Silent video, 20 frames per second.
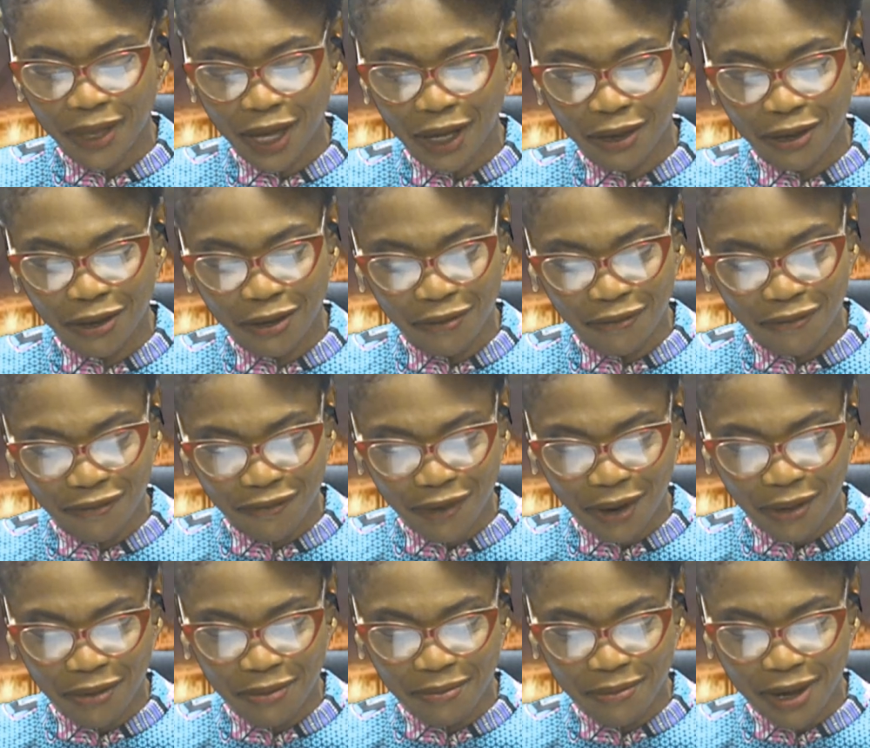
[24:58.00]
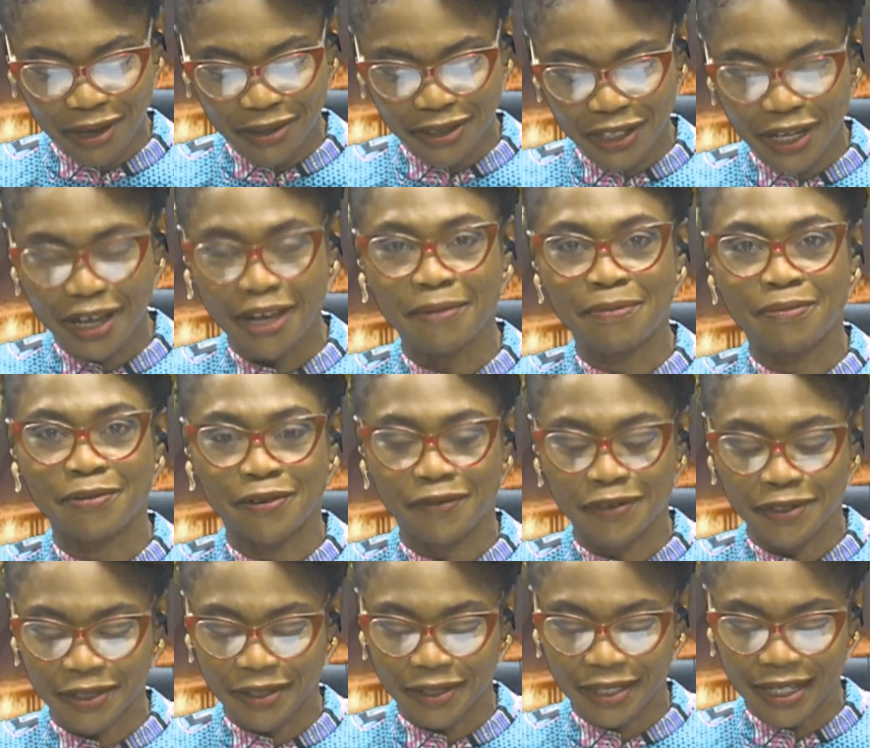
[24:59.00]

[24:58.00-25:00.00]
Thank you very much, Professor